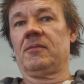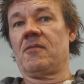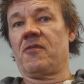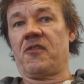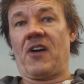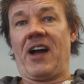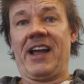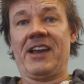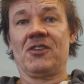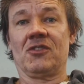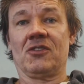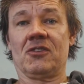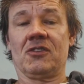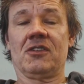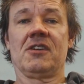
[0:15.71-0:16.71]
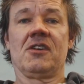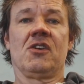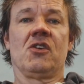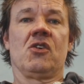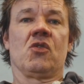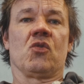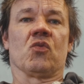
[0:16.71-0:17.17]
final
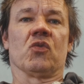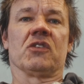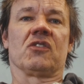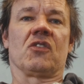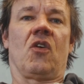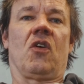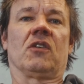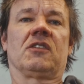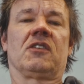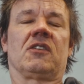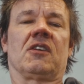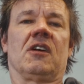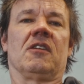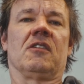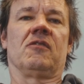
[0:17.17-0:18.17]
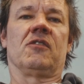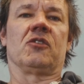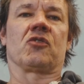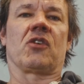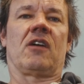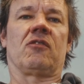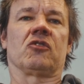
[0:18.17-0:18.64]
results of the
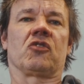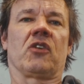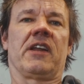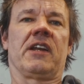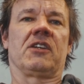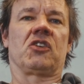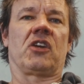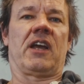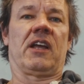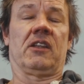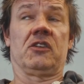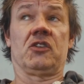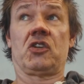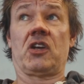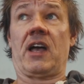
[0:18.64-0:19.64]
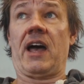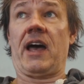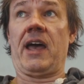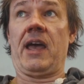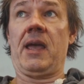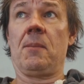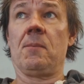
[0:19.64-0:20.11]
Travel Trading Challenge.
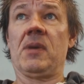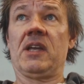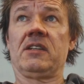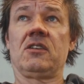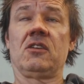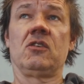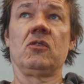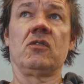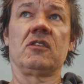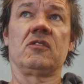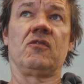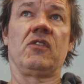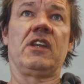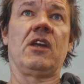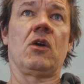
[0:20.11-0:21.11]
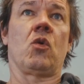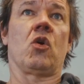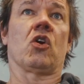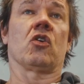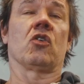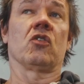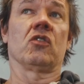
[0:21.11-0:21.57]
I meant to do this
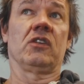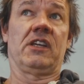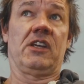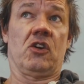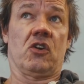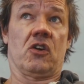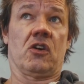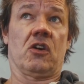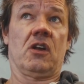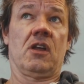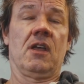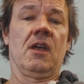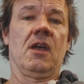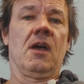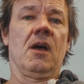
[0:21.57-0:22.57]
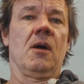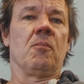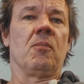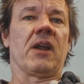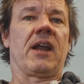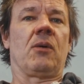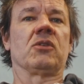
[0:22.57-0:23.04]
video earlier,
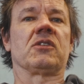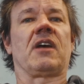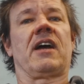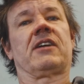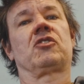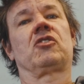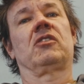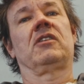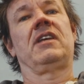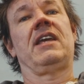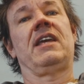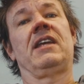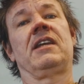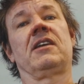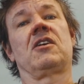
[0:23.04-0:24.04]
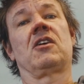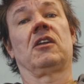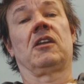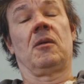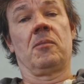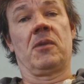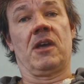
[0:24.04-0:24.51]
but I was actually in
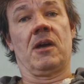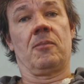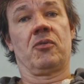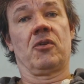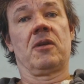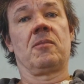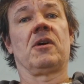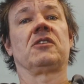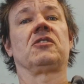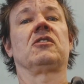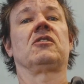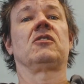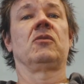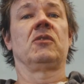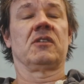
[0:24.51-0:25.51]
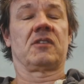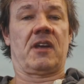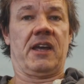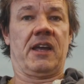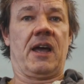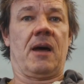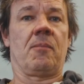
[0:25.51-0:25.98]
Colombia. Pretty much as soon as
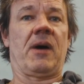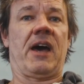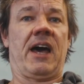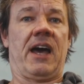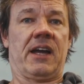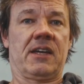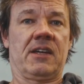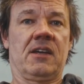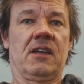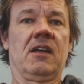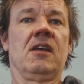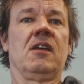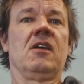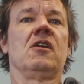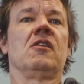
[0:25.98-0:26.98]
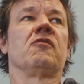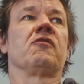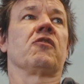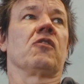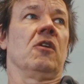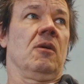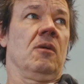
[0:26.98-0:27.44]
I got back
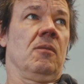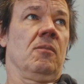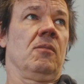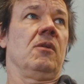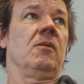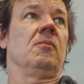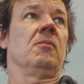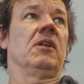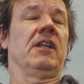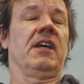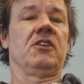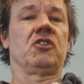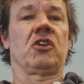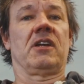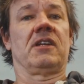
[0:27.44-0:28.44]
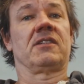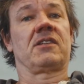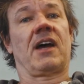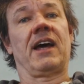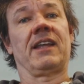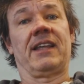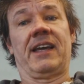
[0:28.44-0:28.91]
from Malaysia and
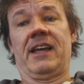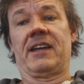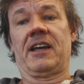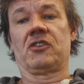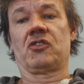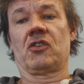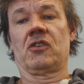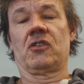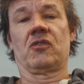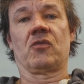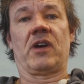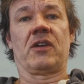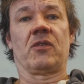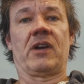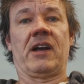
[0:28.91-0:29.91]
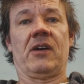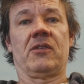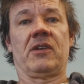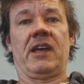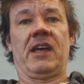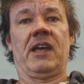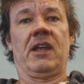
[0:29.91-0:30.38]
Thailand, I turned right
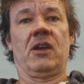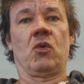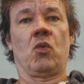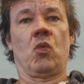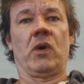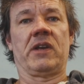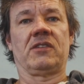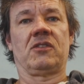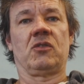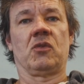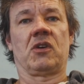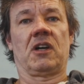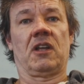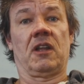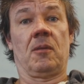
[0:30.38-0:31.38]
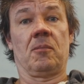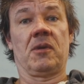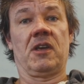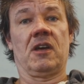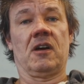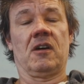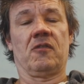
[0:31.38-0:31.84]
around and went to
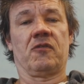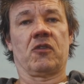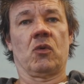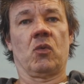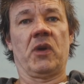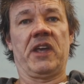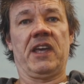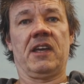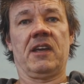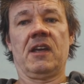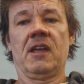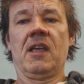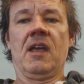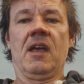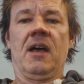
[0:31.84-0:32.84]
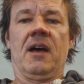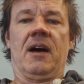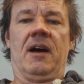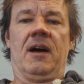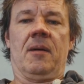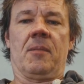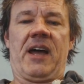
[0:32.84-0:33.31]
Colombia for a week.
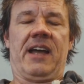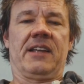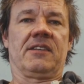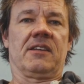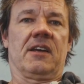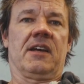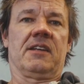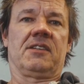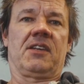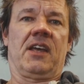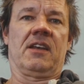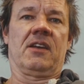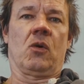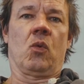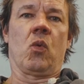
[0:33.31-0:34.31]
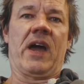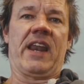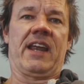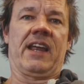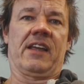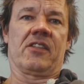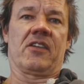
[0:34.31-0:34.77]
I had to attend a
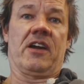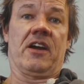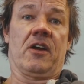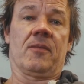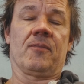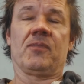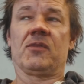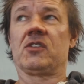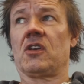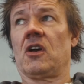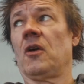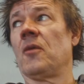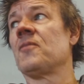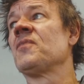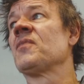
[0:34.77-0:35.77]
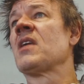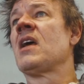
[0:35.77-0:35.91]
wedding there. So